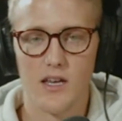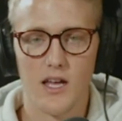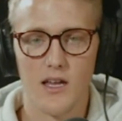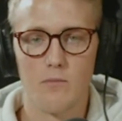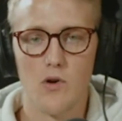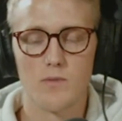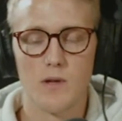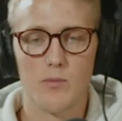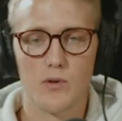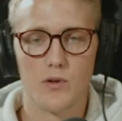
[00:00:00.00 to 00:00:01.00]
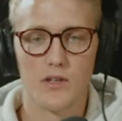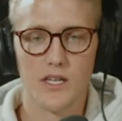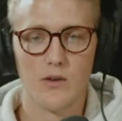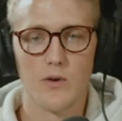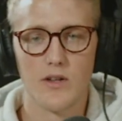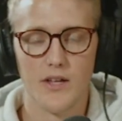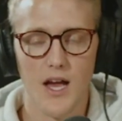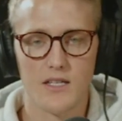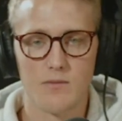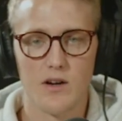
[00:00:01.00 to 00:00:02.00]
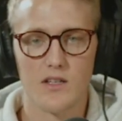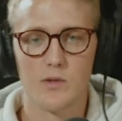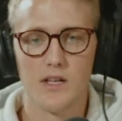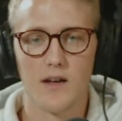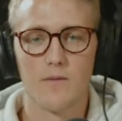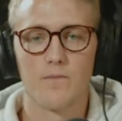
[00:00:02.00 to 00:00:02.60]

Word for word: And most people in the oil and gas markets were like,